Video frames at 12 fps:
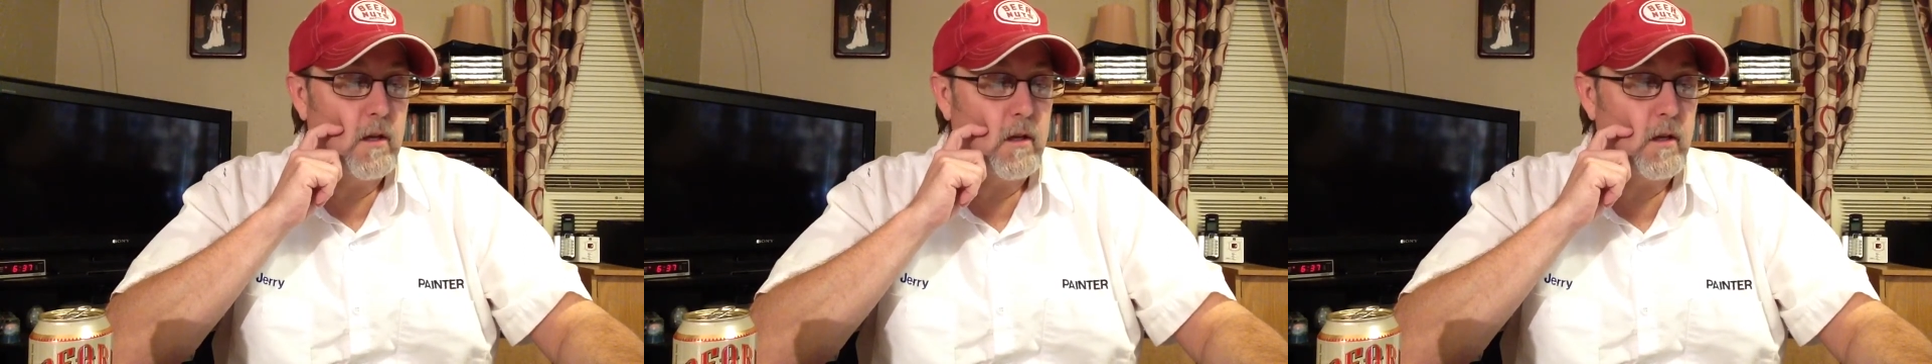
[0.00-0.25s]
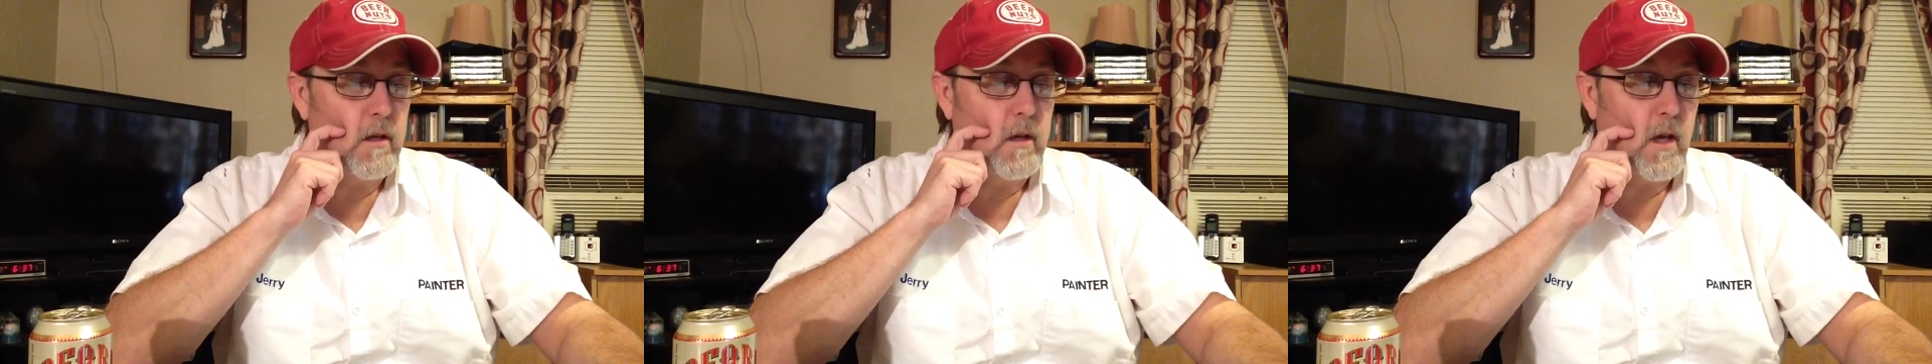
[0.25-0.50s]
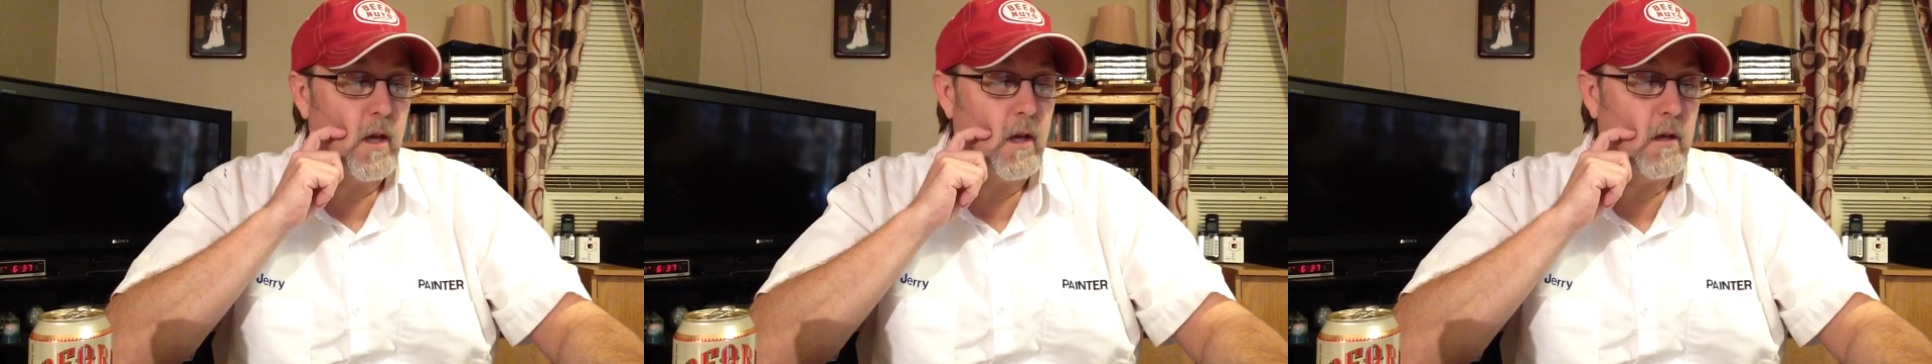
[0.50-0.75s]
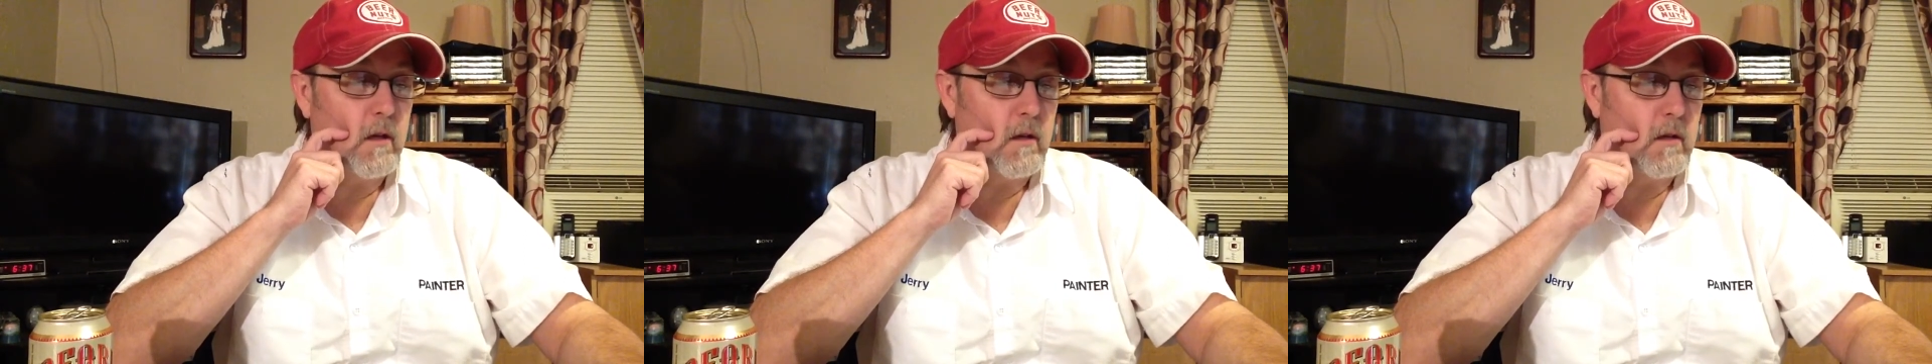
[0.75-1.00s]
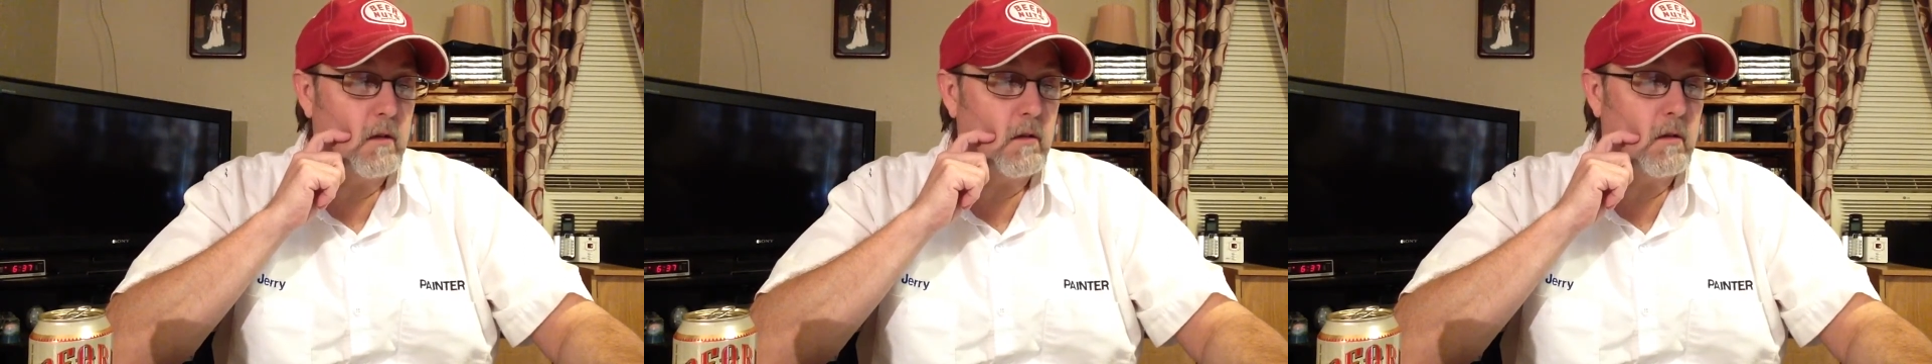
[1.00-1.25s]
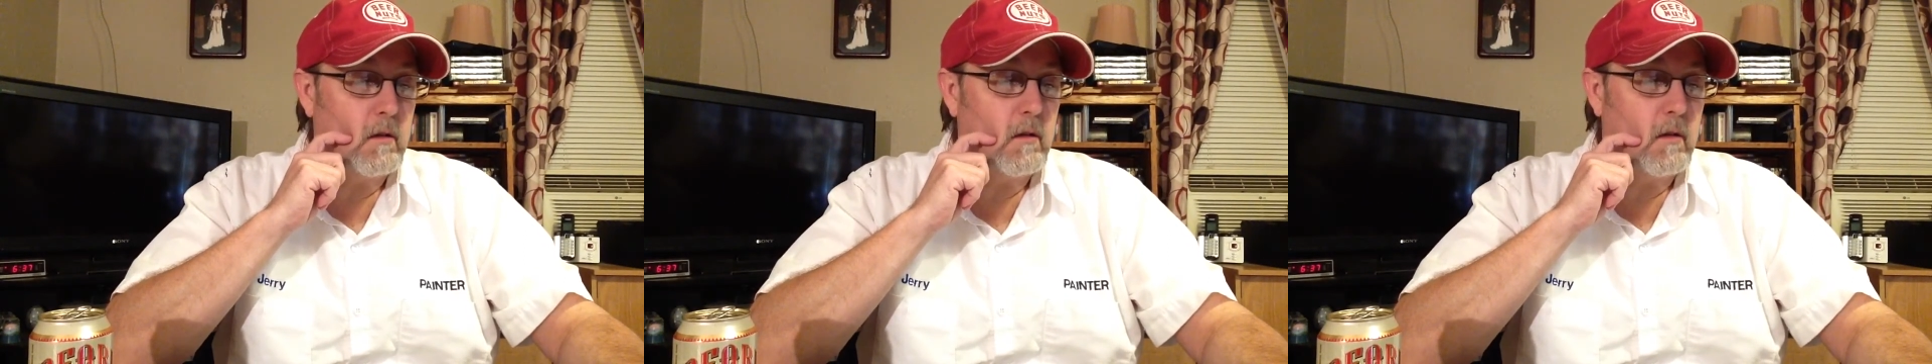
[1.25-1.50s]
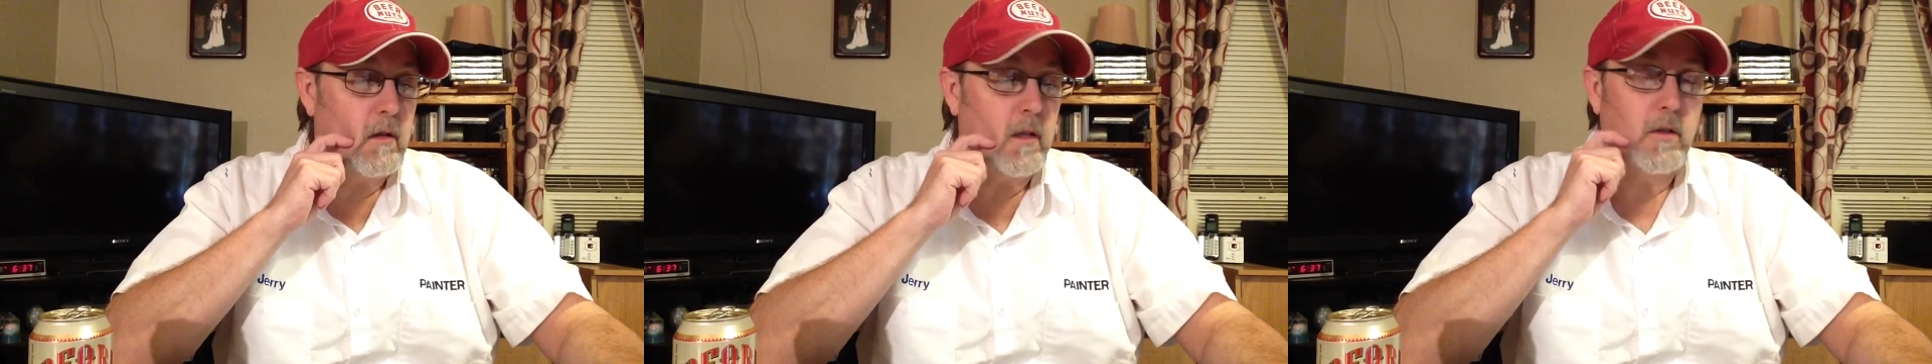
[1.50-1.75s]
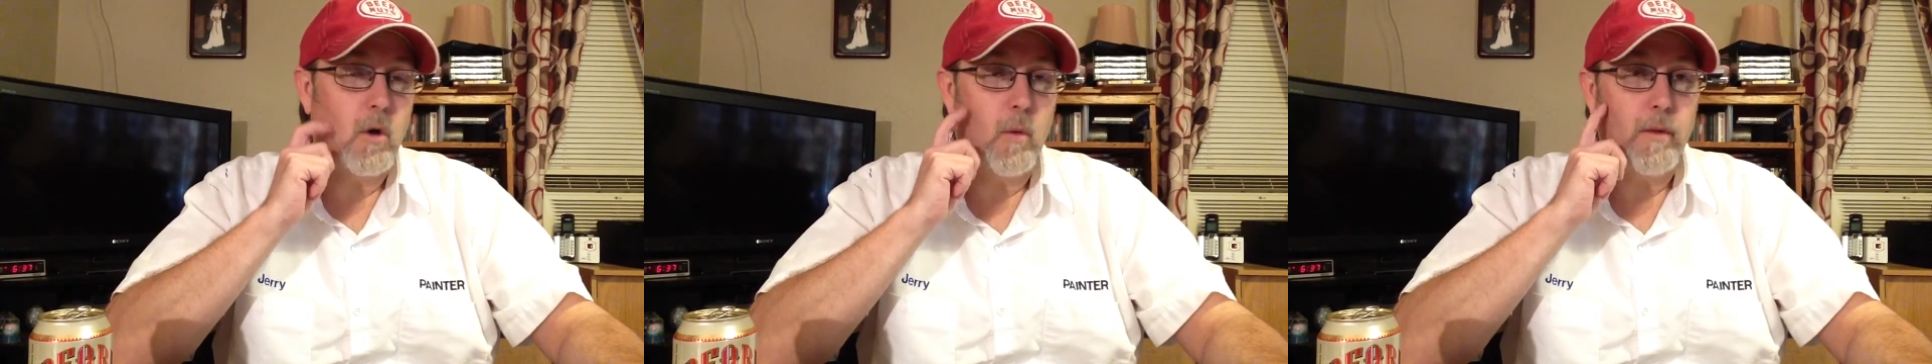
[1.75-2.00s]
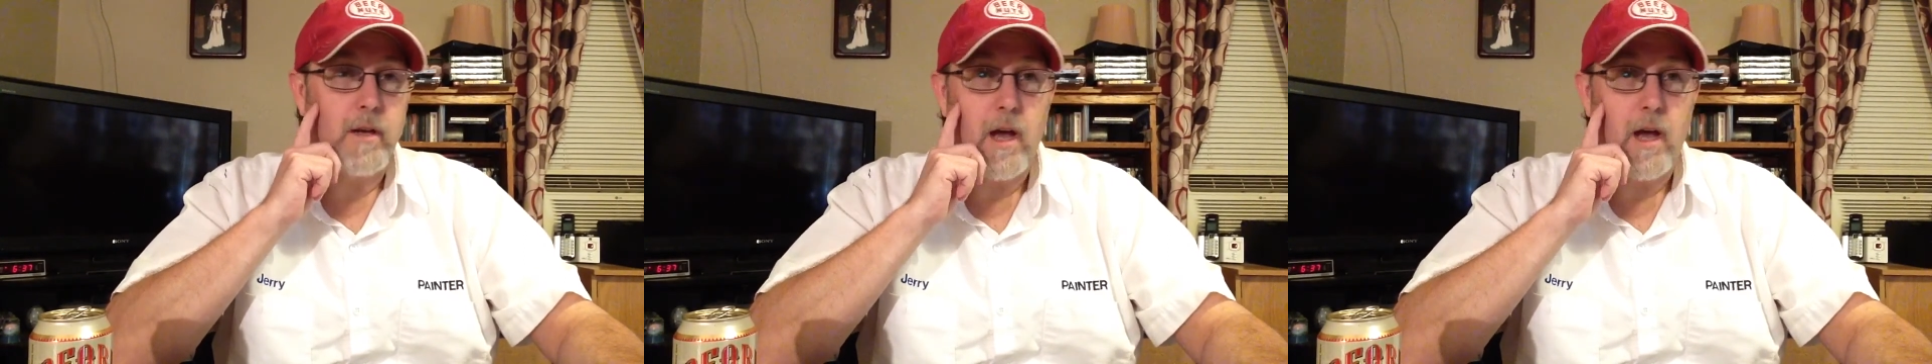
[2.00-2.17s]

he uh, he told me